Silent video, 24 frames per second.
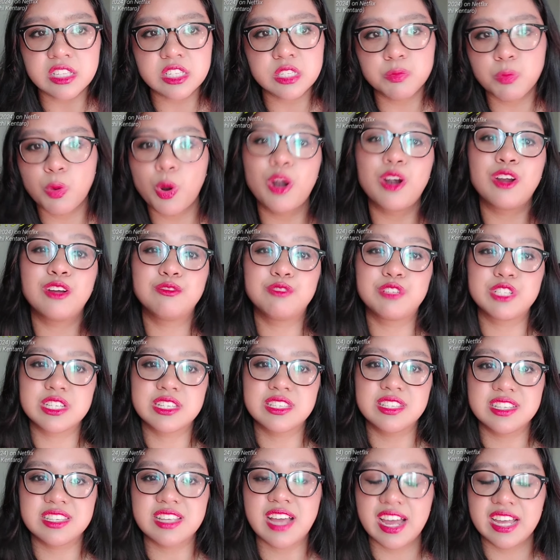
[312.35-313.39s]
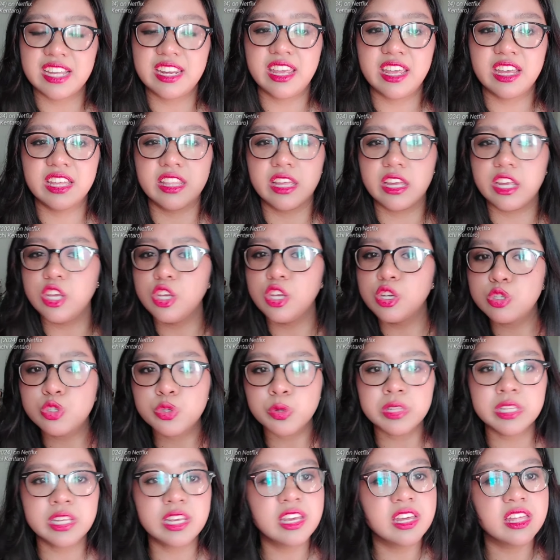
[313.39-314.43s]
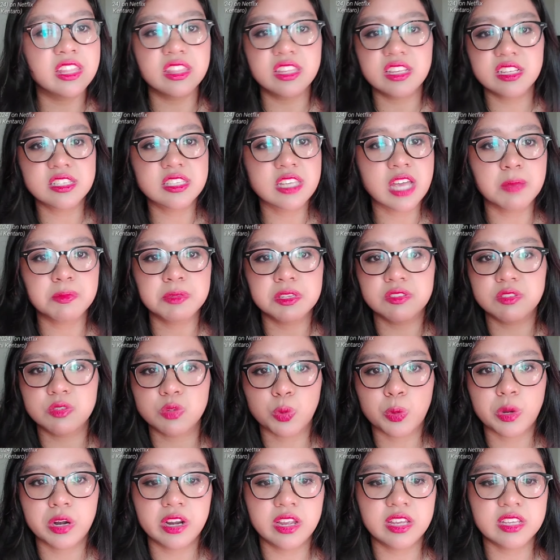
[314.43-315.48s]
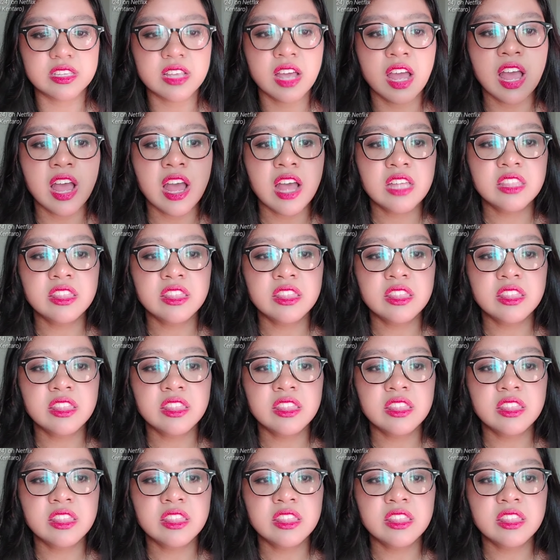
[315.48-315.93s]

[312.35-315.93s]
It's more of just this idea that usually in these types of stories,